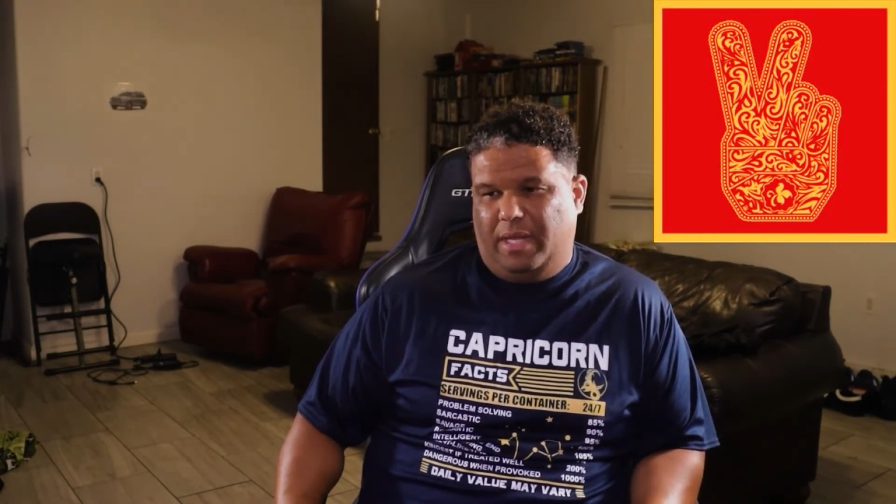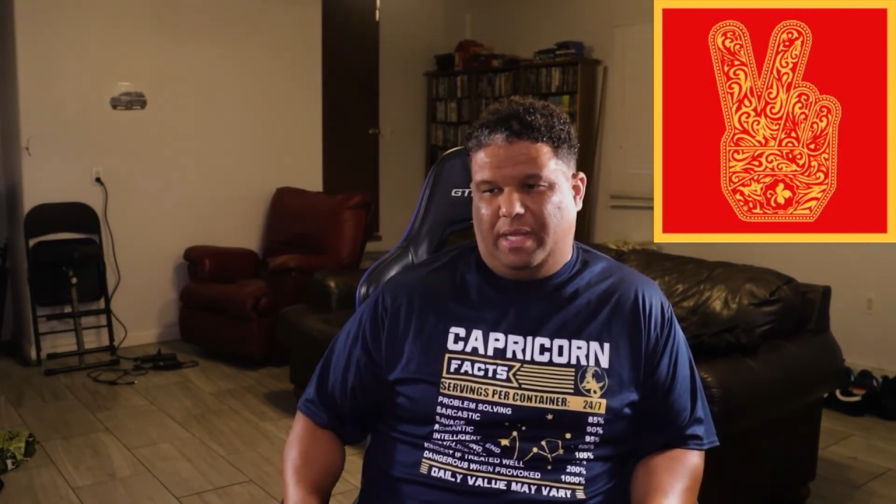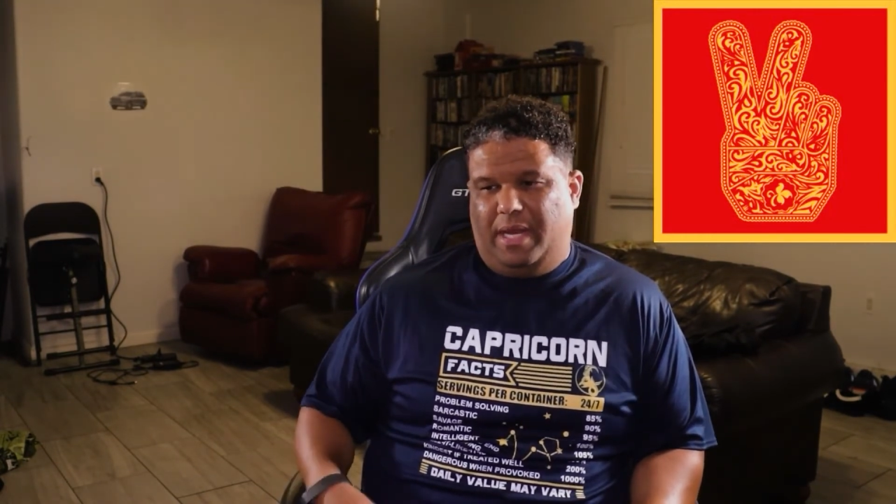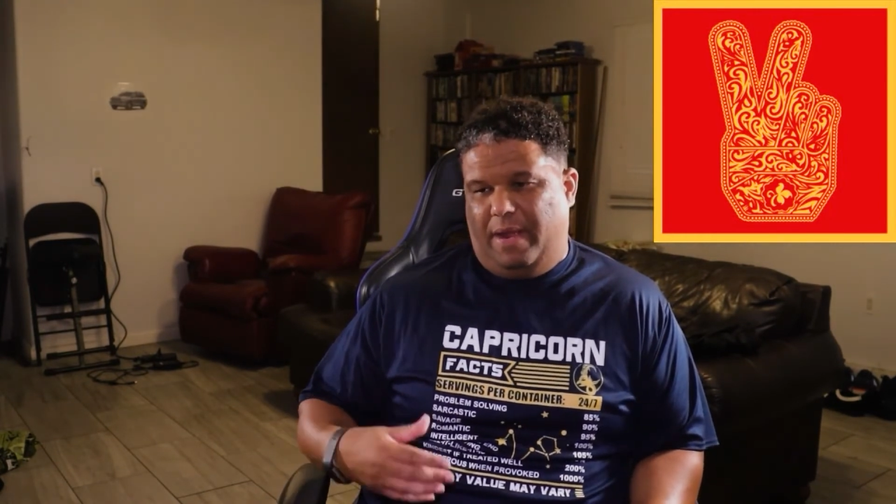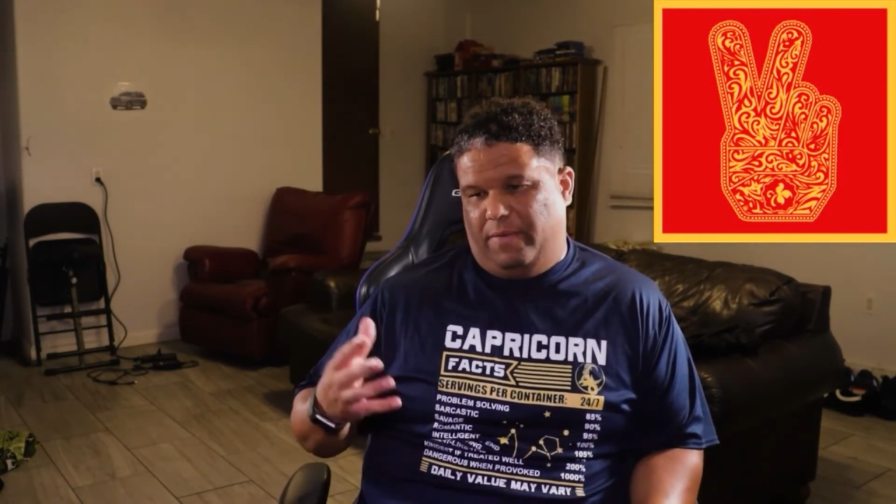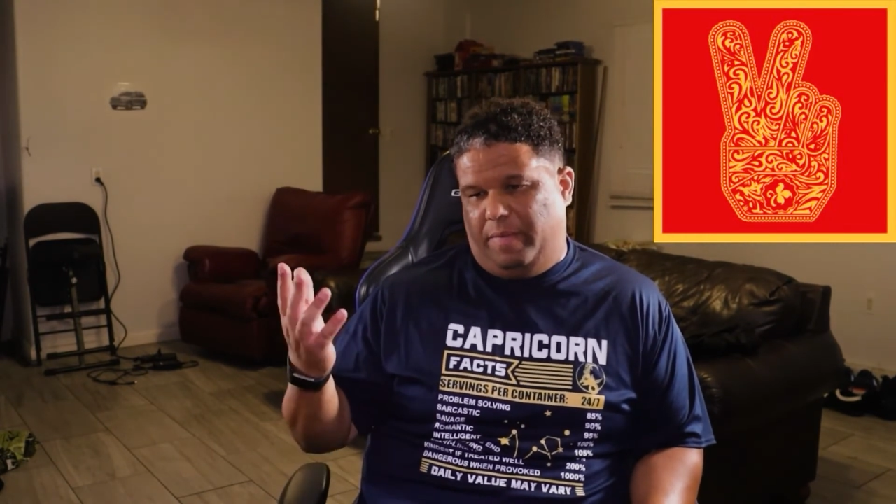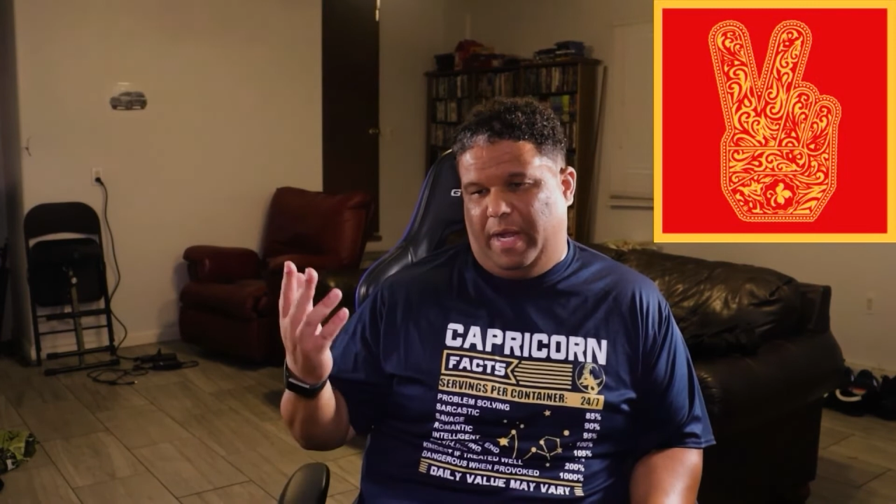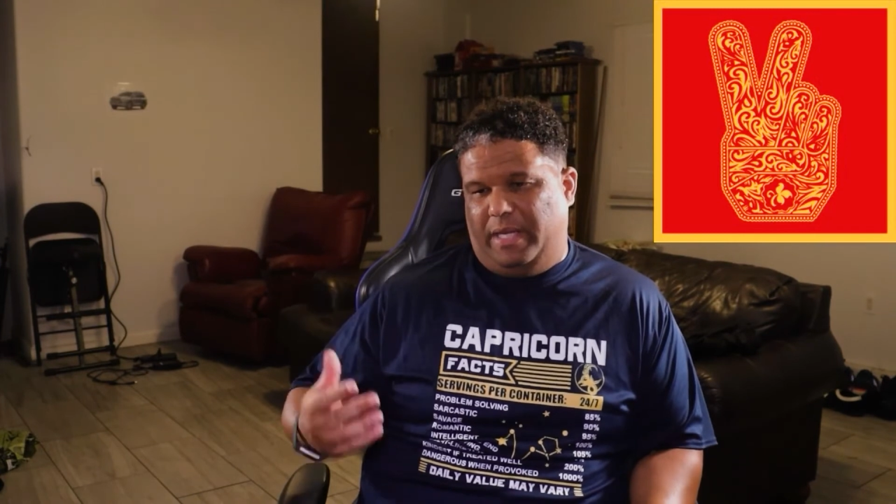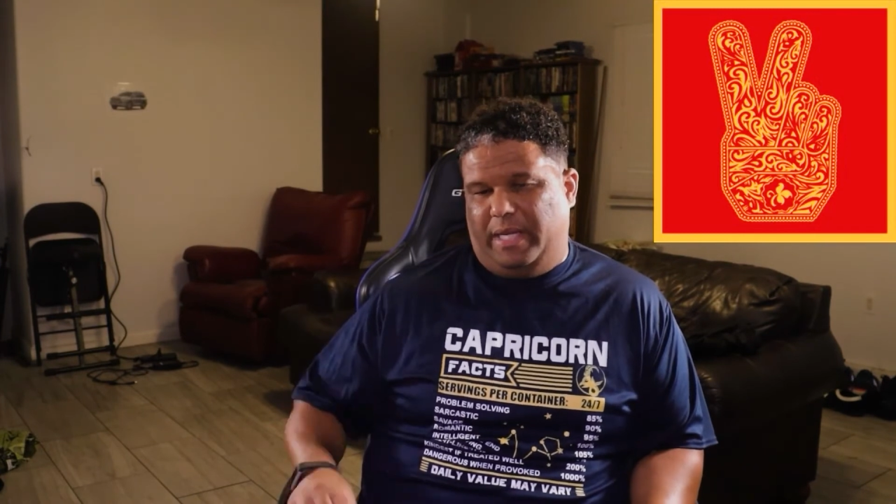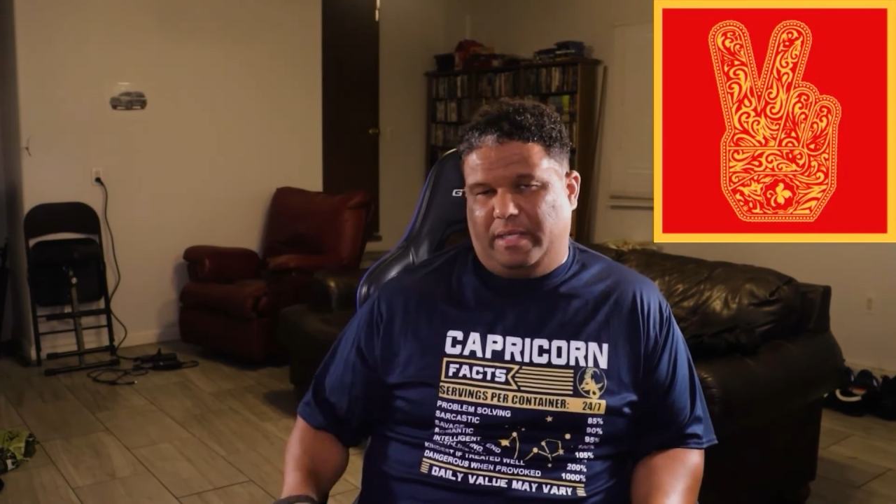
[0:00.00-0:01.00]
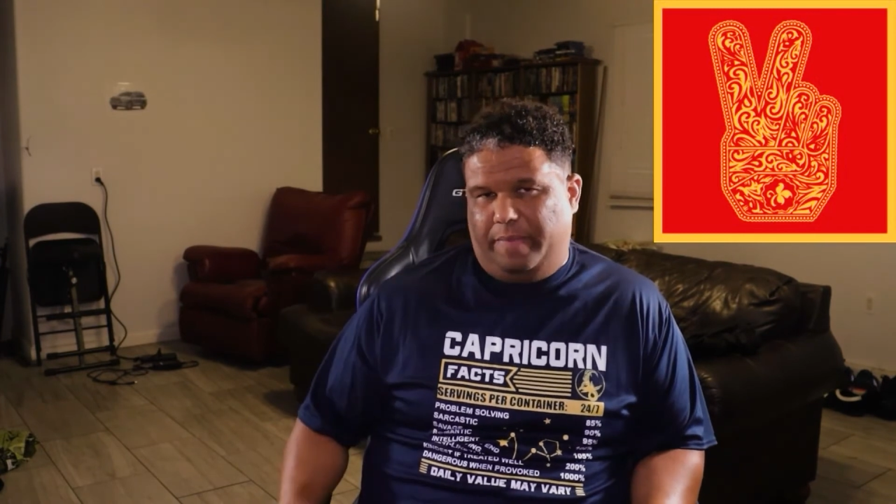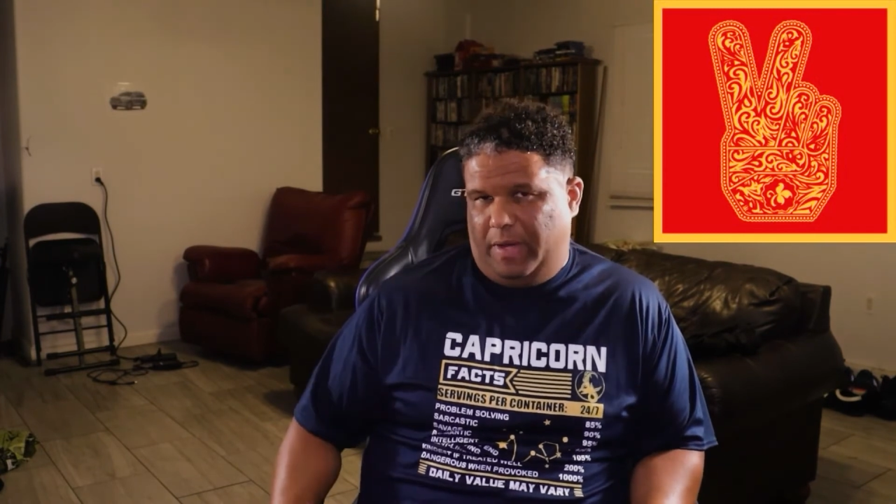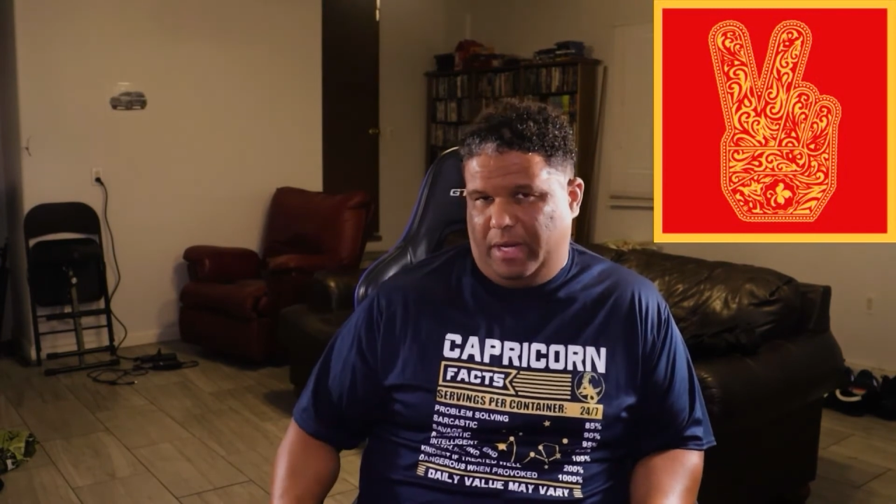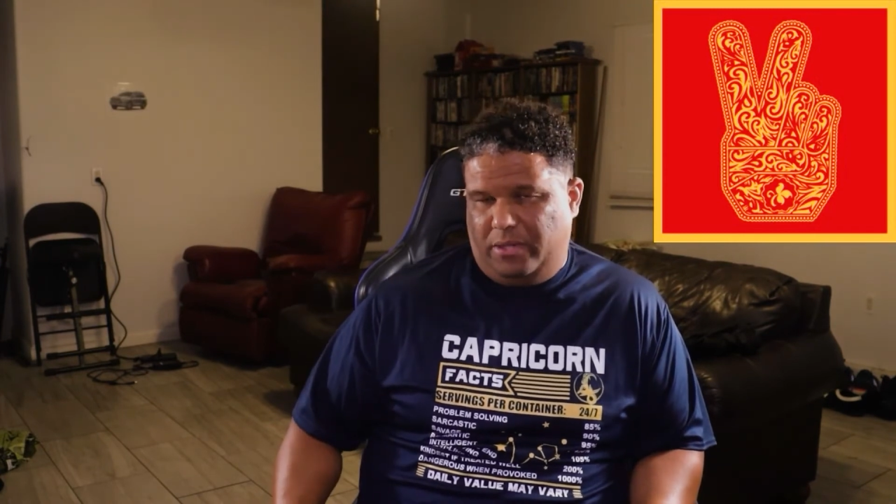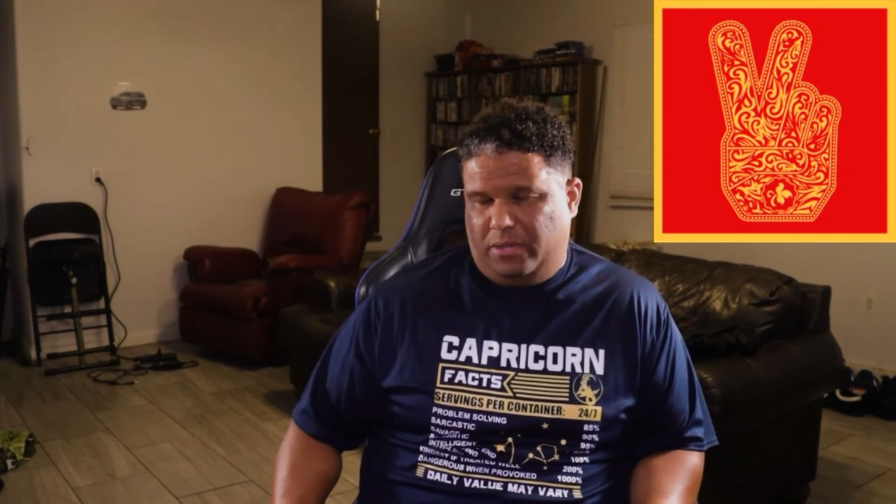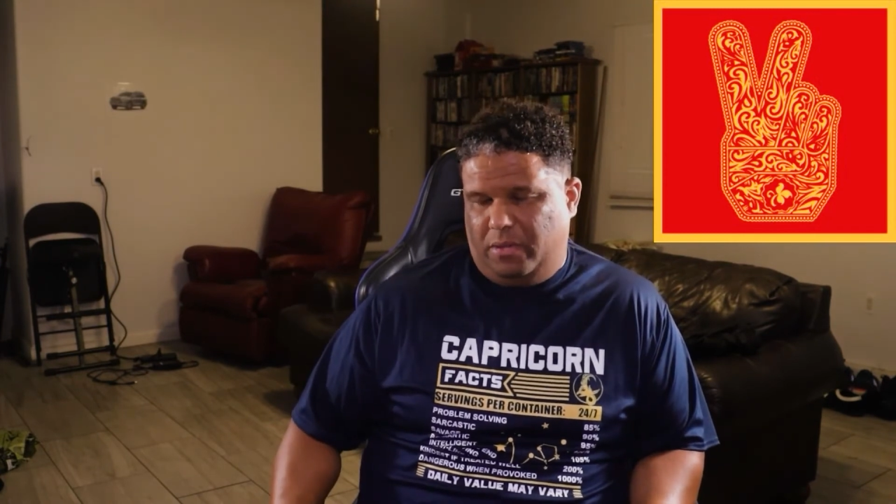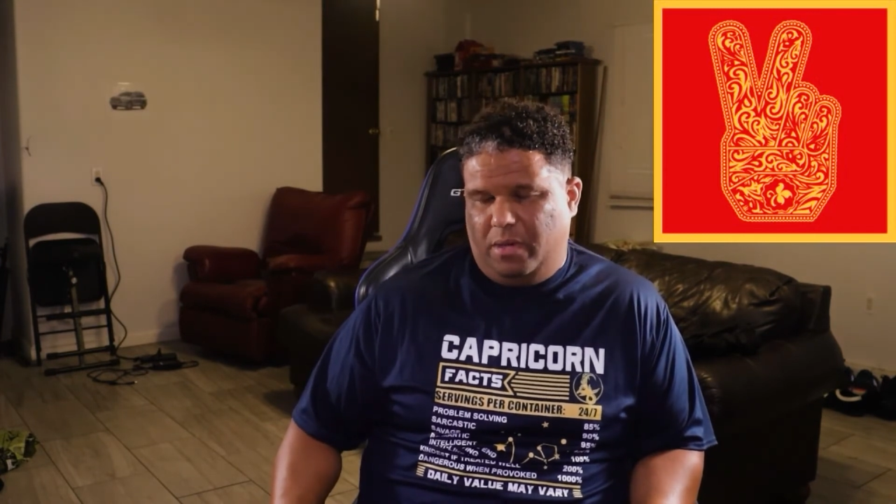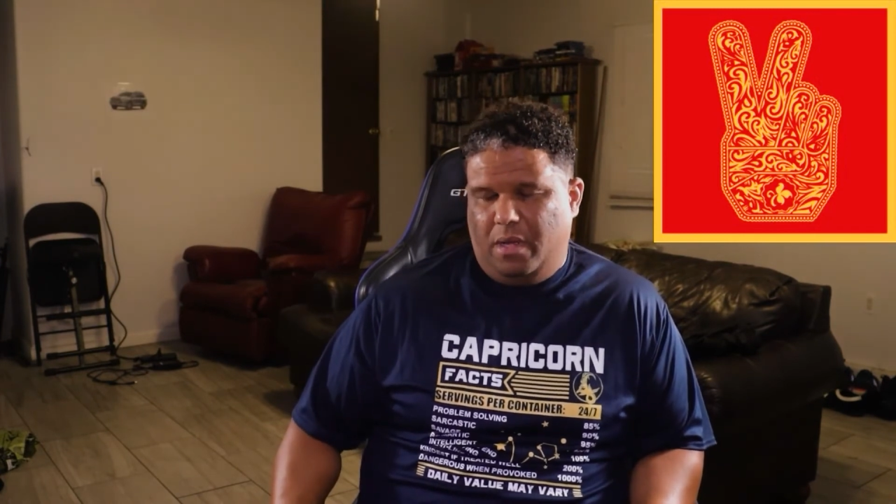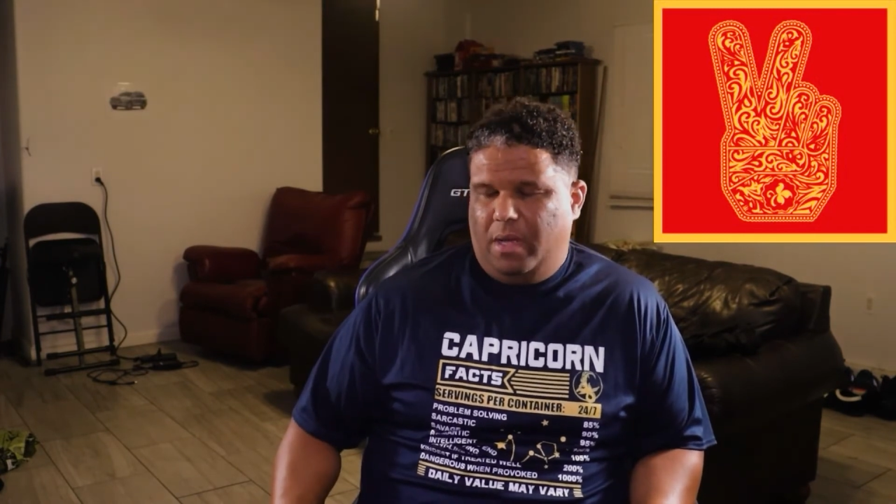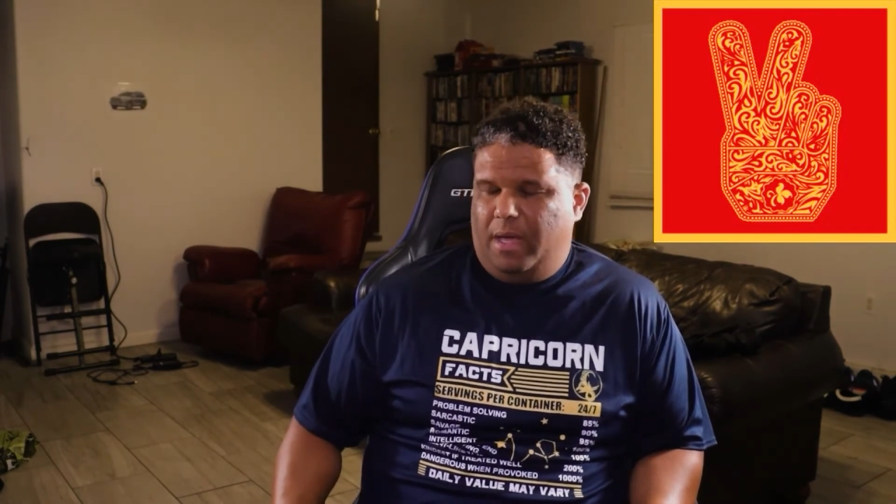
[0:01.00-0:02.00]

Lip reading: and then everybody gets punished or